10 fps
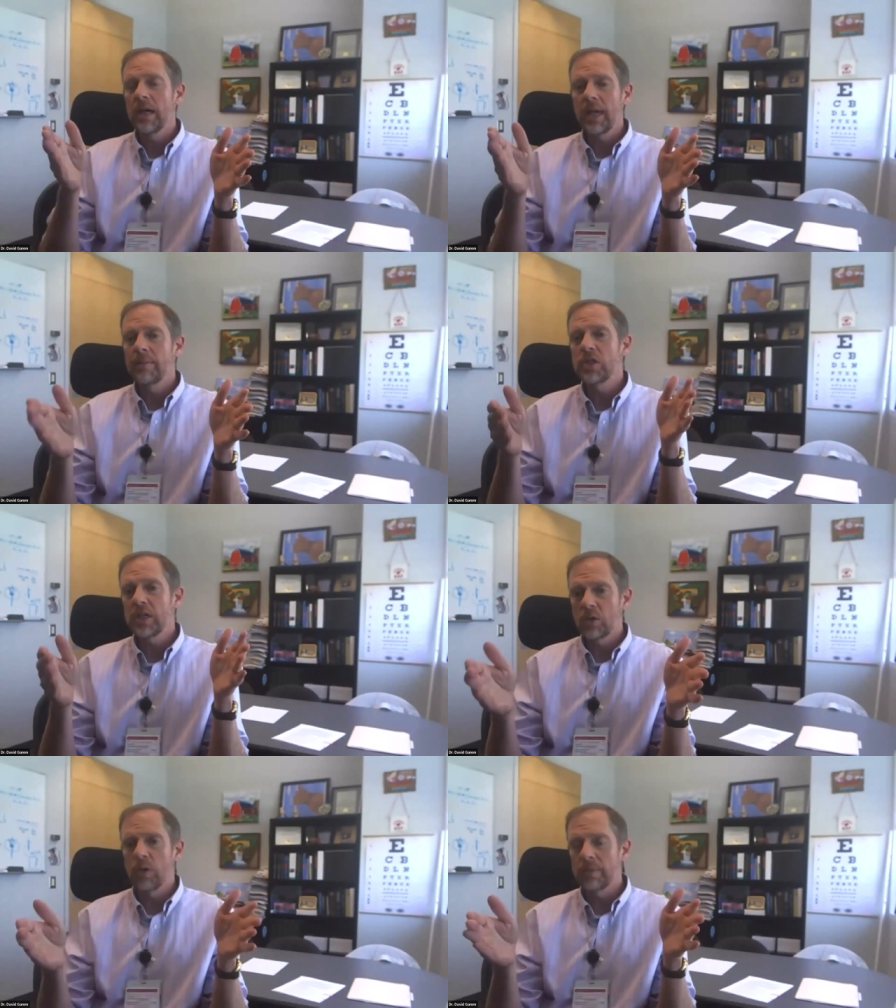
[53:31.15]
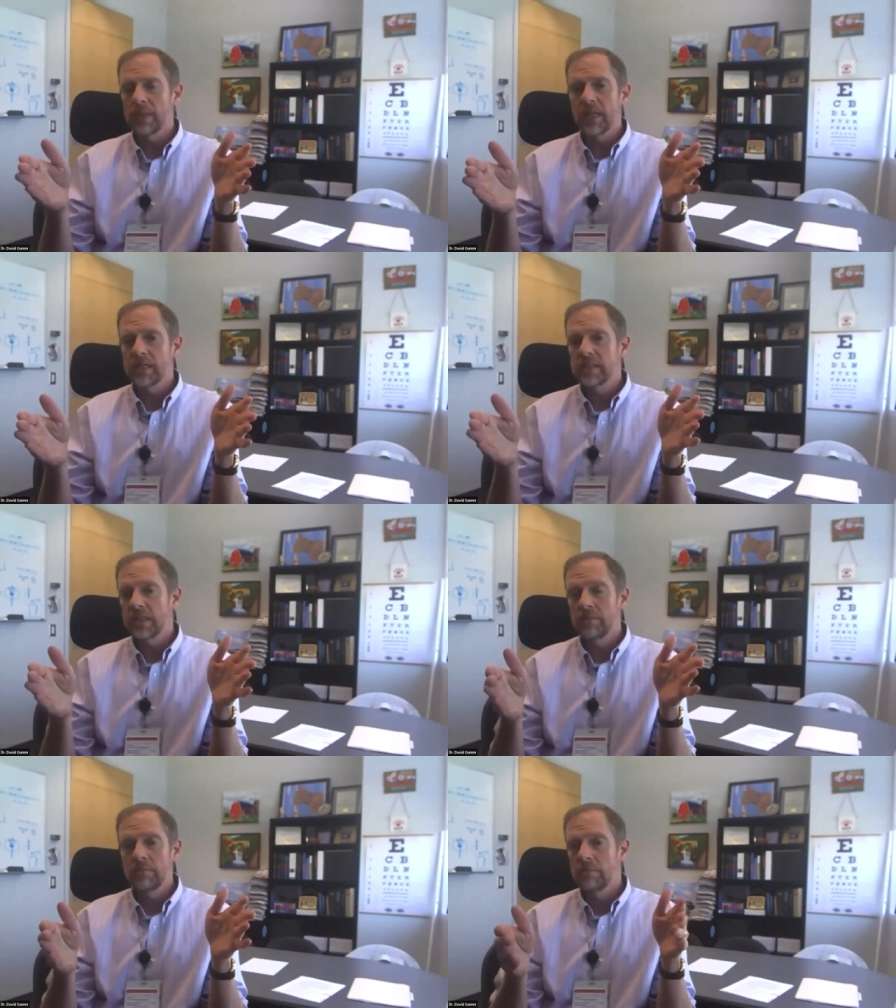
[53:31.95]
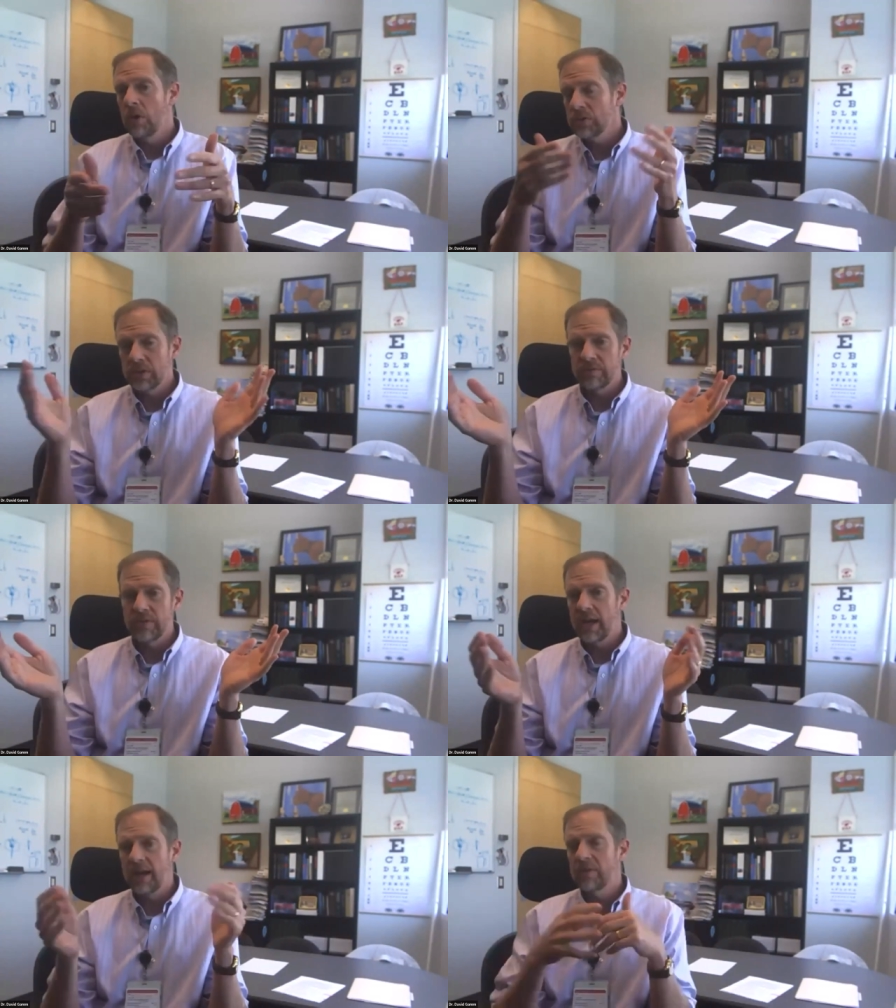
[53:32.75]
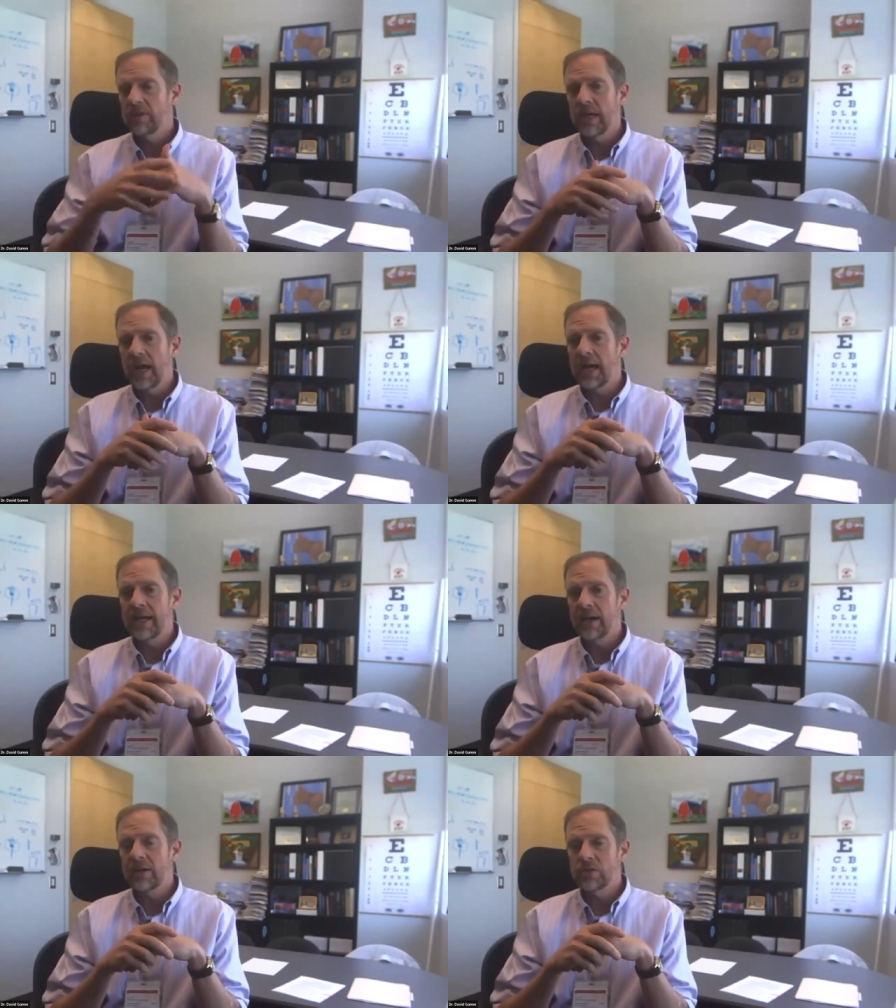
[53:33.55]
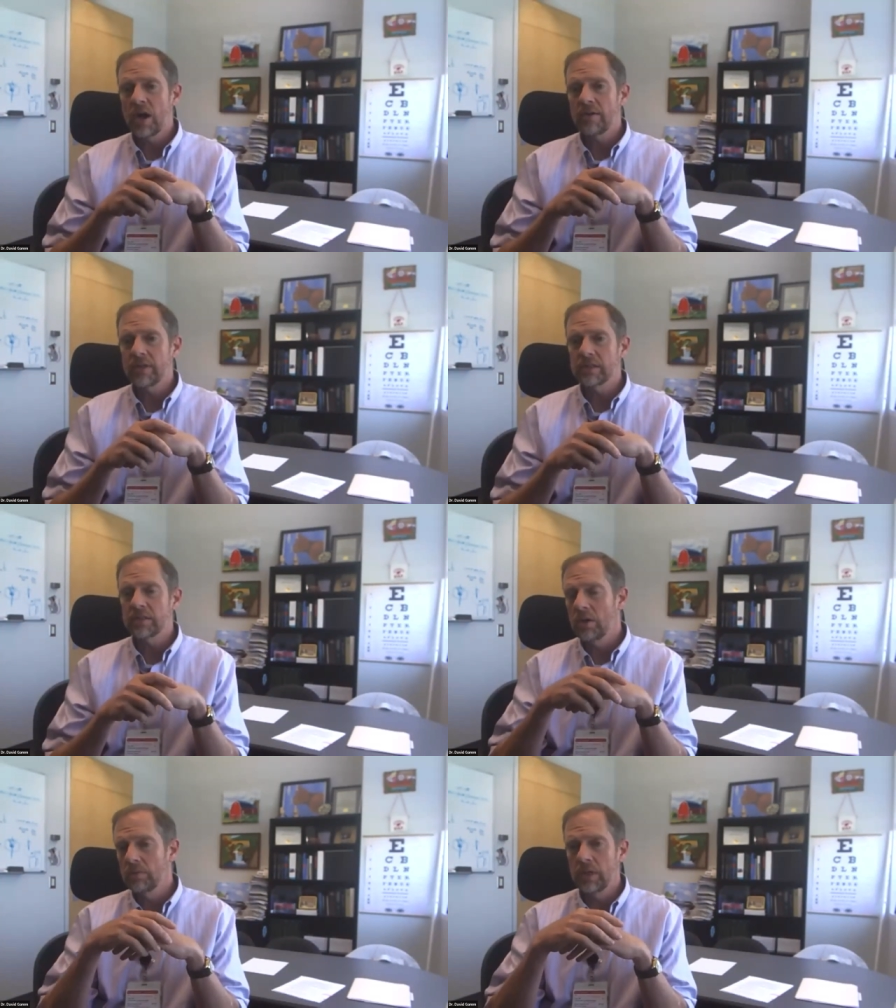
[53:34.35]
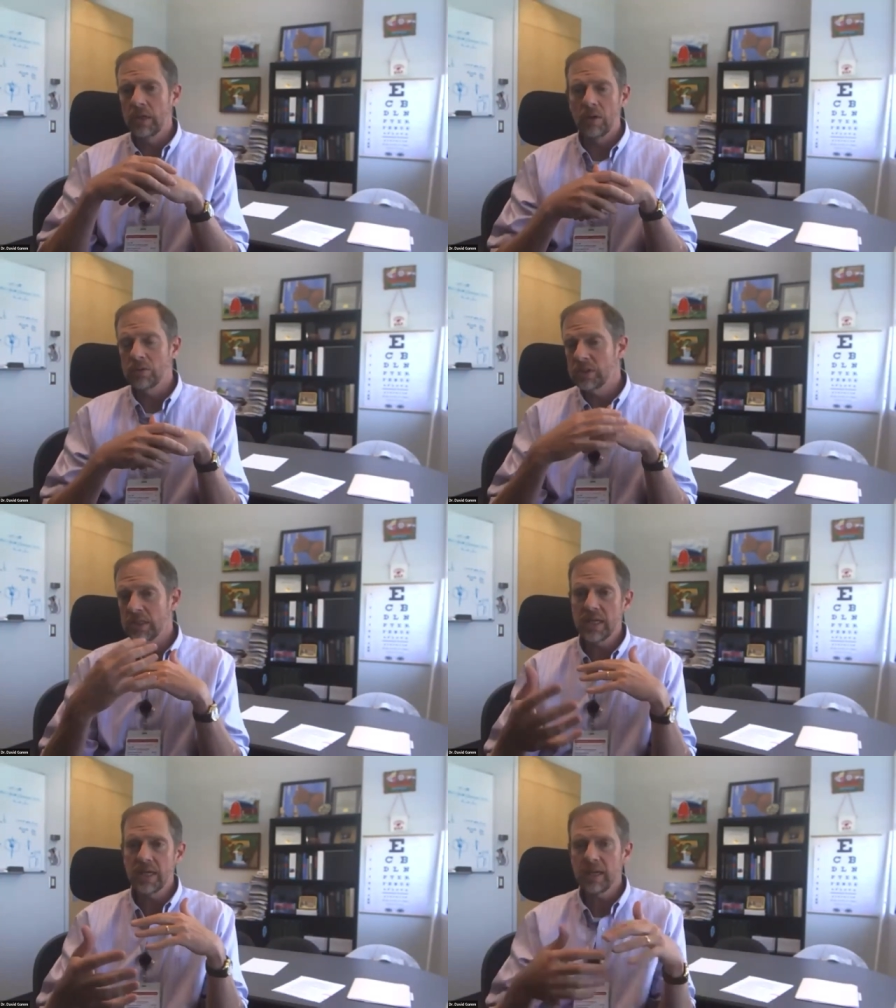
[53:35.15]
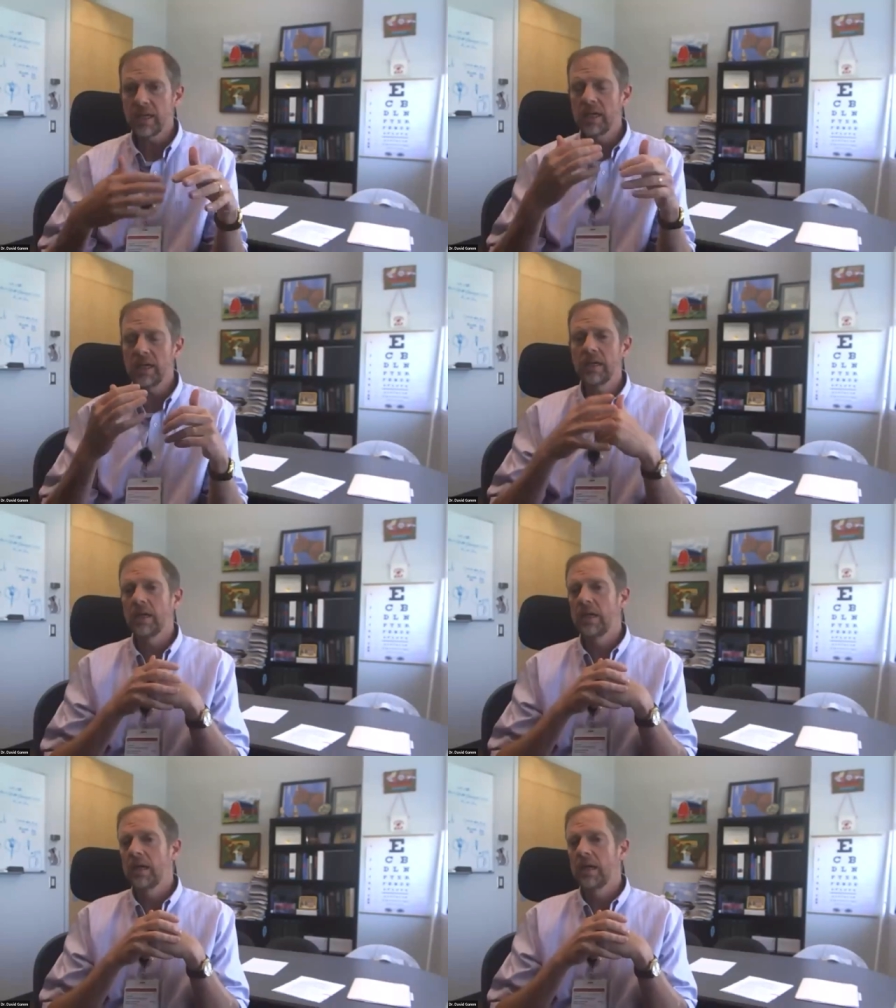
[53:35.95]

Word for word: imaging equipment that's in most, if not every, eye doctor's office. Oh, you know, OCT,